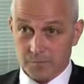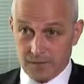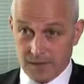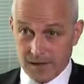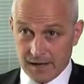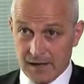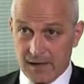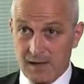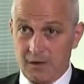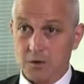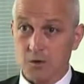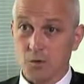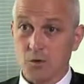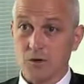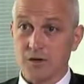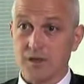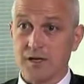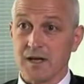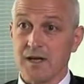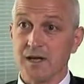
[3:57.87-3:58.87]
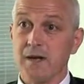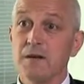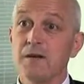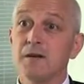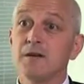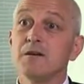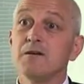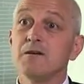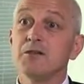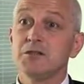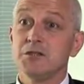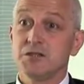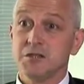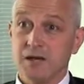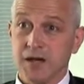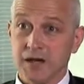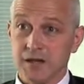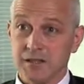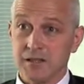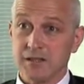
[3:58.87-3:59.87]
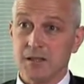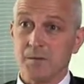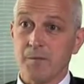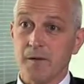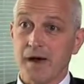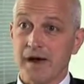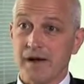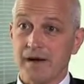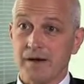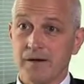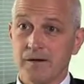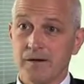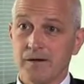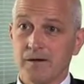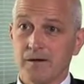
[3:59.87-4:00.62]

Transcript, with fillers: taking it towards a change the bank